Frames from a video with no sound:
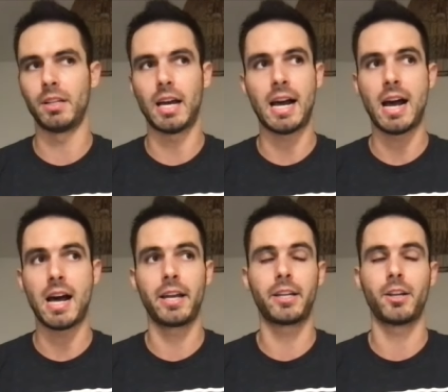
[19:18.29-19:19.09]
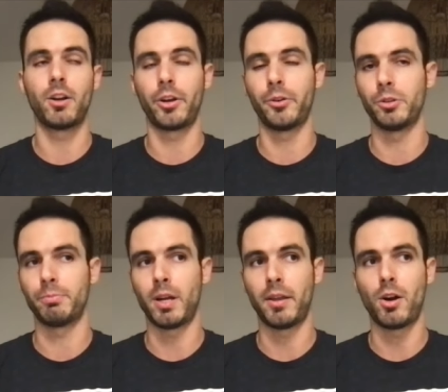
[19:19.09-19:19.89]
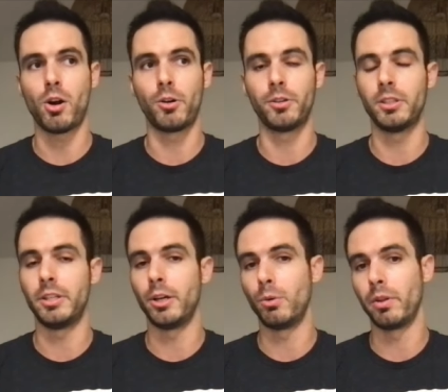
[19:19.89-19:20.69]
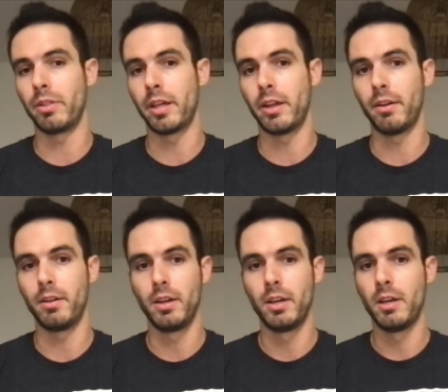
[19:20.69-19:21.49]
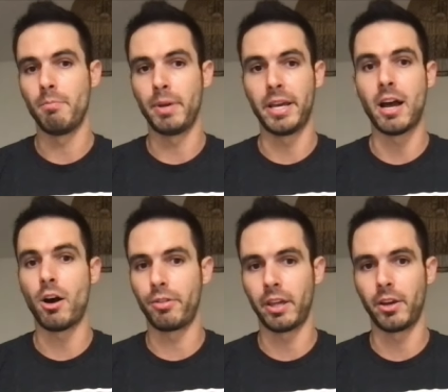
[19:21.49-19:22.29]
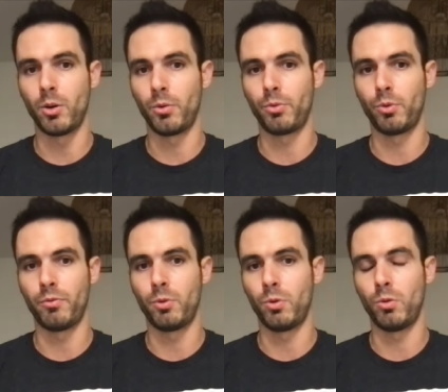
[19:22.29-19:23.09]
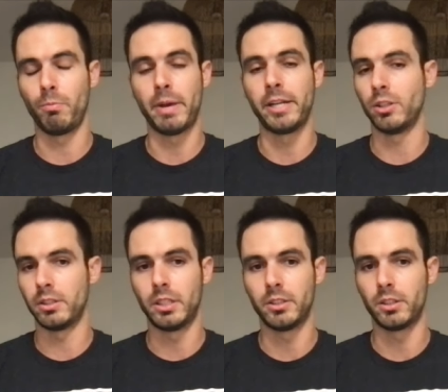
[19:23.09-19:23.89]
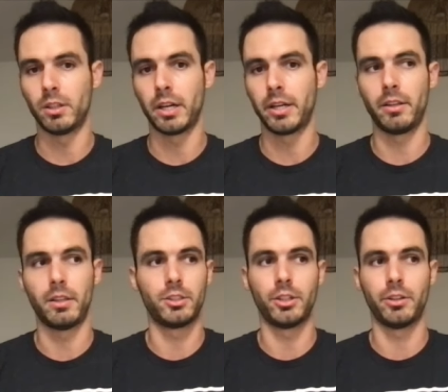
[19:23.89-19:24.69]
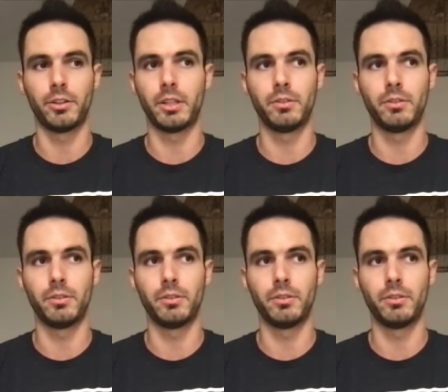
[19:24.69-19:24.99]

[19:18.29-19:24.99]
I, I can argue is probably harder to deal with than being healthy and going through a full major league season like I did mm-hmm. this year.